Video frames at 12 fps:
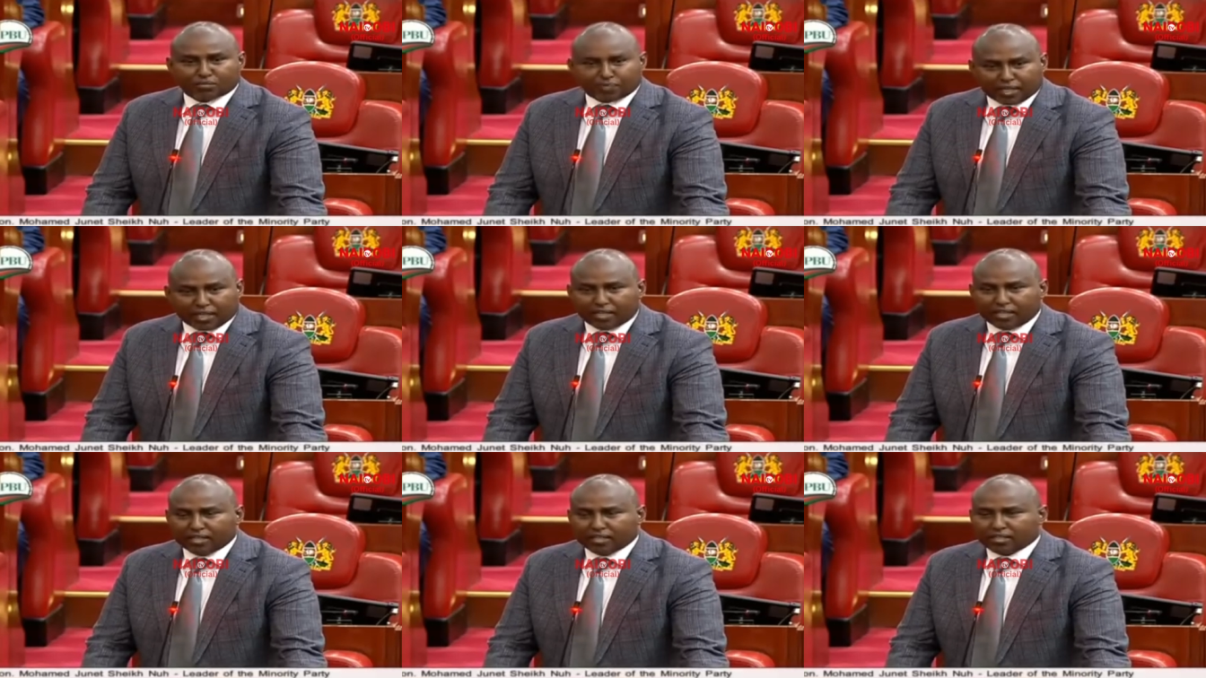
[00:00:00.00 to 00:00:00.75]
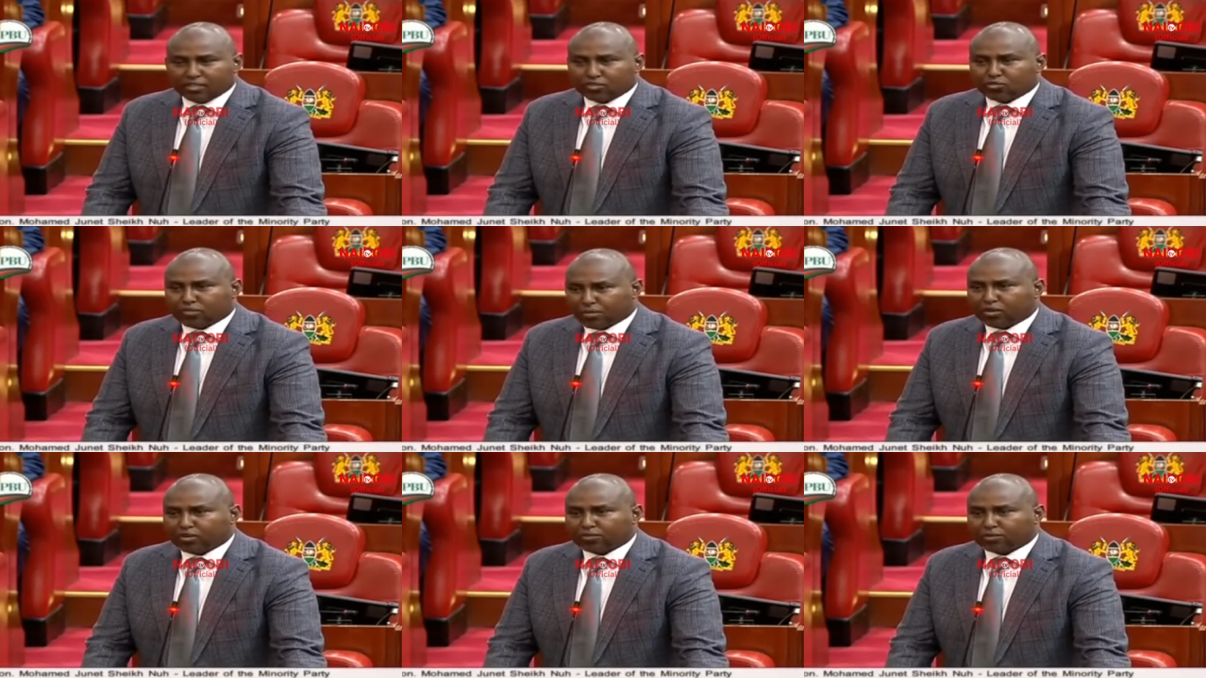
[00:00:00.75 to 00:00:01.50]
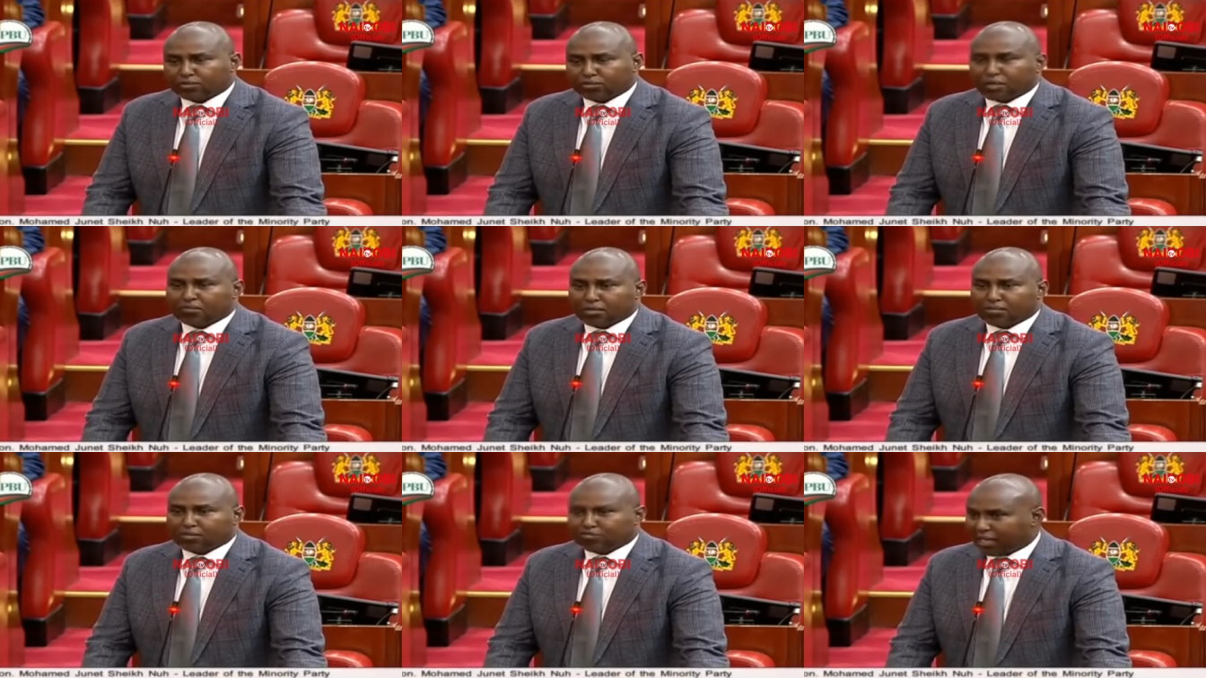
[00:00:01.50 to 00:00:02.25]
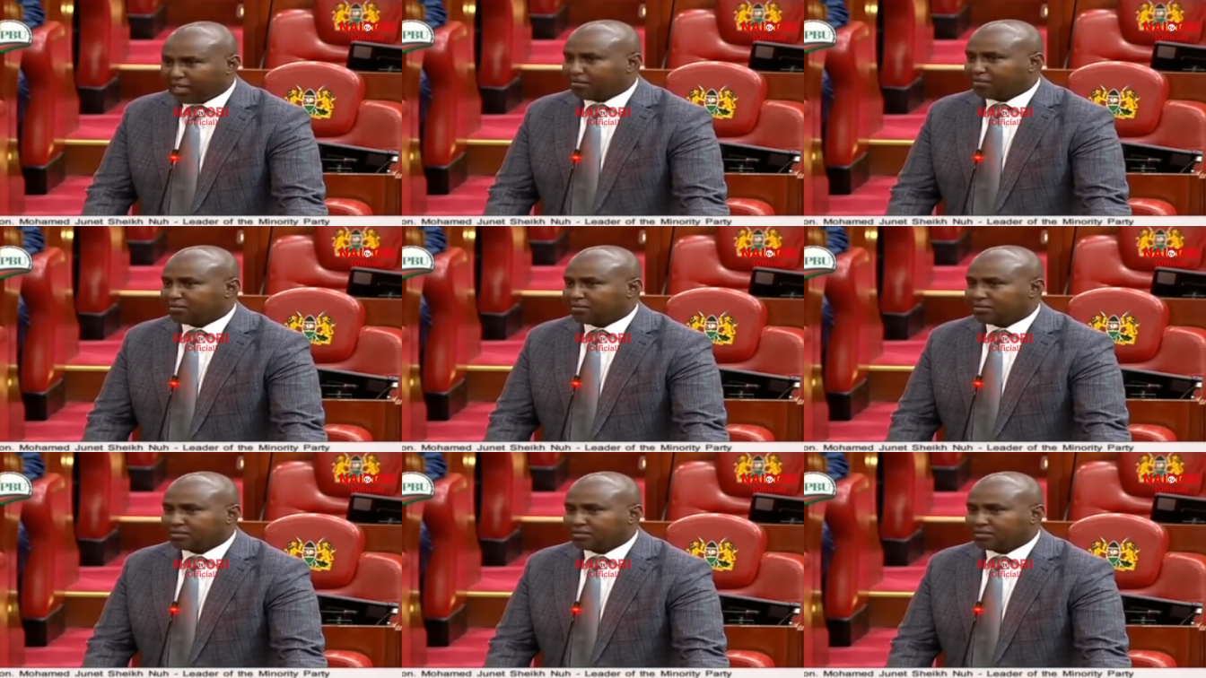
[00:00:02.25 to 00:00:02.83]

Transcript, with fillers: Speaker, is to, of, to be a member of parliament.